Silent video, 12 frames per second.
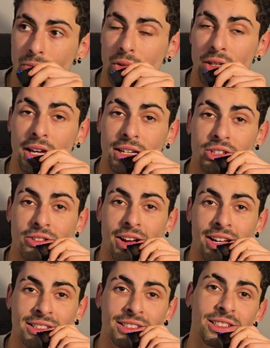Get your
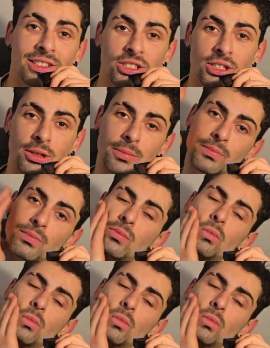ass in the gym.